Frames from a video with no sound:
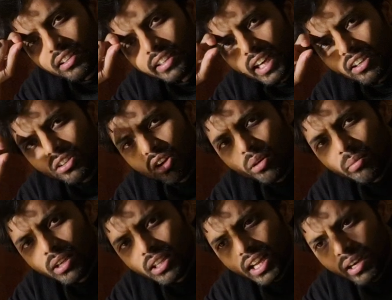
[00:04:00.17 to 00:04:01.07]

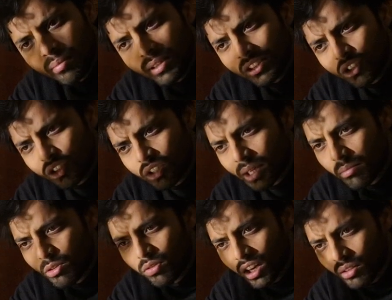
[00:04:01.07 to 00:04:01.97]
dectomy, that means
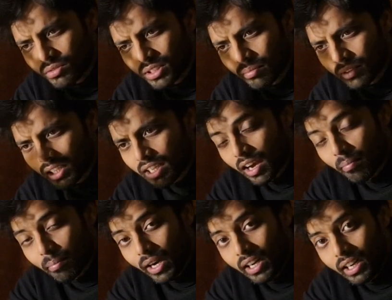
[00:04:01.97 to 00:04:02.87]
removal of something.
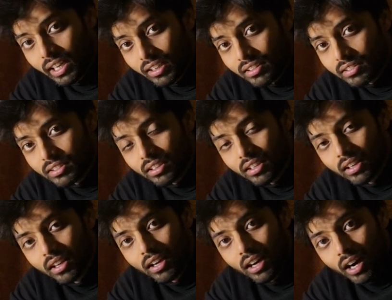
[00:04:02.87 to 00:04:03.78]
Appendix,
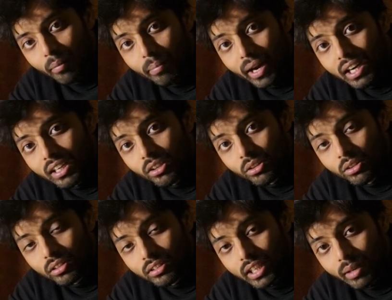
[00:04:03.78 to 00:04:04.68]

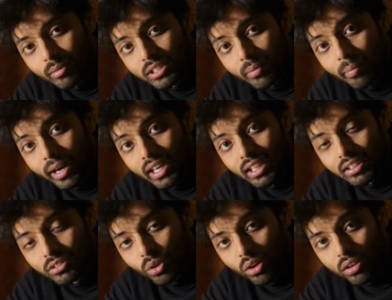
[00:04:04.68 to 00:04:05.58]
appendo, that means
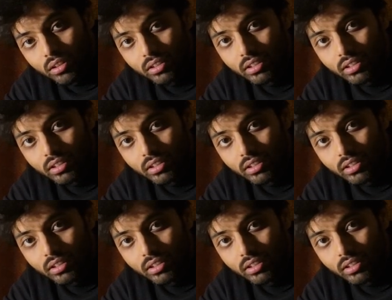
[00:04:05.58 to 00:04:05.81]
appendix. So